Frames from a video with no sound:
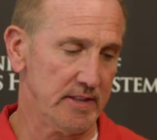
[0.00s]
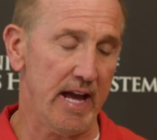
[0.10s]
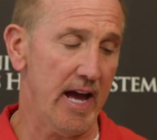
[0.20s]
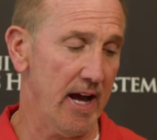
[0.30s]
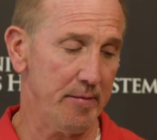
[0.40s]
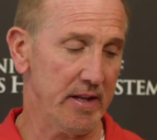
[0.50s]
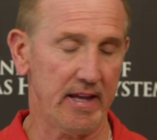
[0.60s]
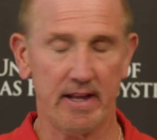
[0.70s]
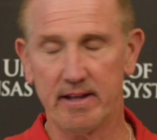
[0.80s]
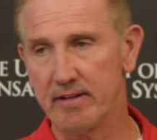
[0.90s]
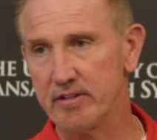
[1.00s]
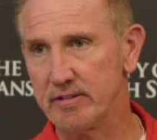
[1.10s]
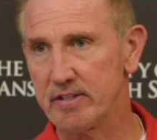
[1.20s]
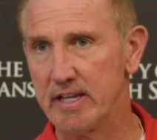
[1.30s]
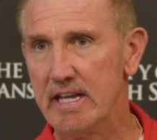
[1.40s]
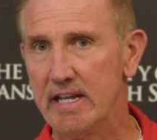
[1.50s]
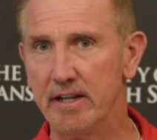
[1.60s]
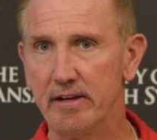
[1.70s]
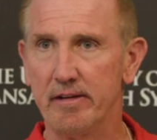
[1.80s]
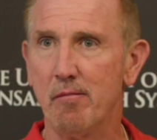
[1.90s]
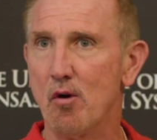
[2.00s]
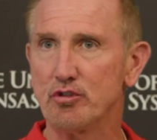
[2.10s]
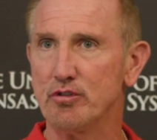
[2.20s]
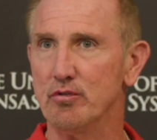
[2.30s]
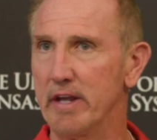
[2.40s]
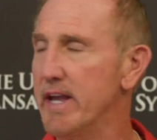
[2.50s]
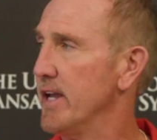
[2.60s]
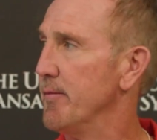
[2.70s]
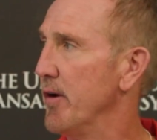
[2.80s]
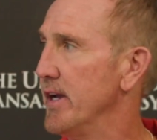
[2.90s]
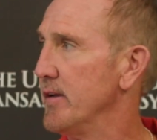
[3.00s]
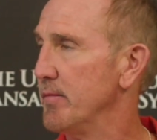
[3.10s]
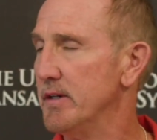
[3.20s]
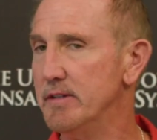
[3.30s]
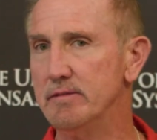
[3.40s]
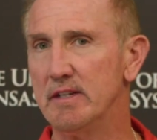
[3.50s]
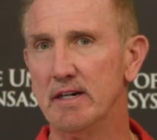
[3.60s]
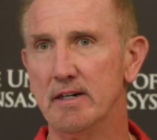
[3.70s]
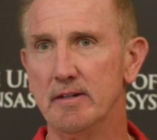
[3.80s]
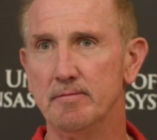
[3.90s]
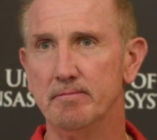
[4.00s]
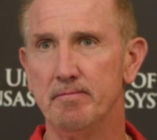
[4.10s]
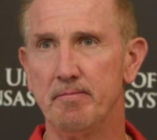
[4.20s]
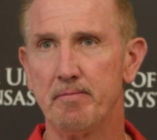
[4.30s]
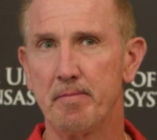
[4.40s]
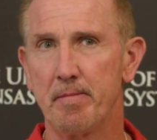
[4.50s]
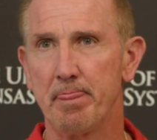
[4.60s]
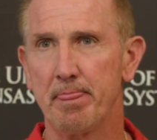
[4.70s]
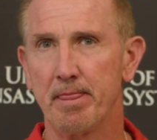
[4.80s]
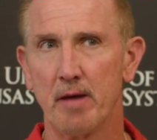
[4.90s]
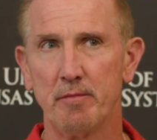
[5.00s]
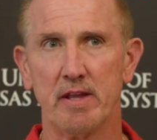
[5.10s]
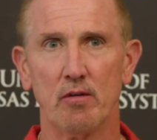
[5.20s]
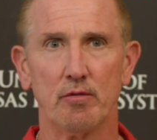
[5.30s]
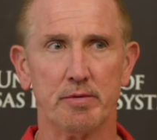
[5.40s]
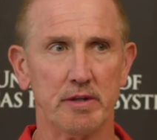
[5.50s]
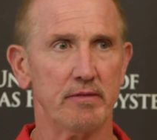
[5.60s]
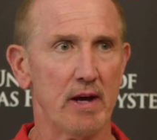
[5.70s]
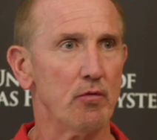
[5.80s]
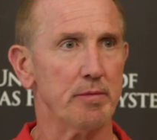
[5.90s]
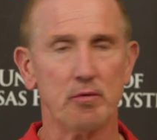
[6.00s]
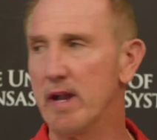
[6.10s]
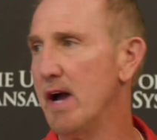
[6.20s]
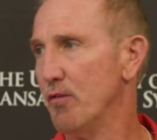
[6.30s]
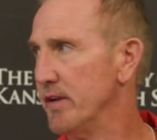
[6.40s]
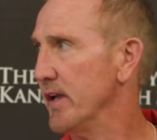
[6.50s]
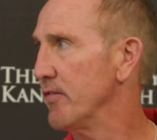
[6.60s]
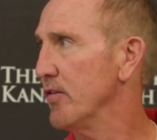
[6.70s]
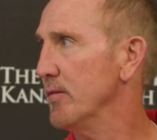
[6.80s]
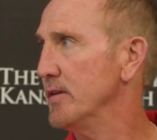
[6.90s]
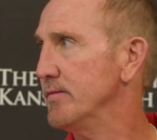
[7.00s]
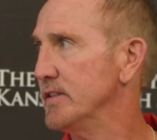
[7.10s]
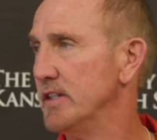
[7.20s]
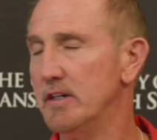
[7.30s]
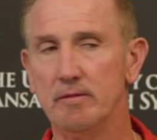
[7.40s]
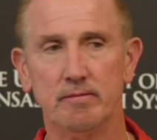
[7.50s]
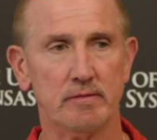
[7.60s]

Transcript: Yeah, I mean, again, it's a heated, emotional game, right? But, I mean, that would be what I would take from it, you know.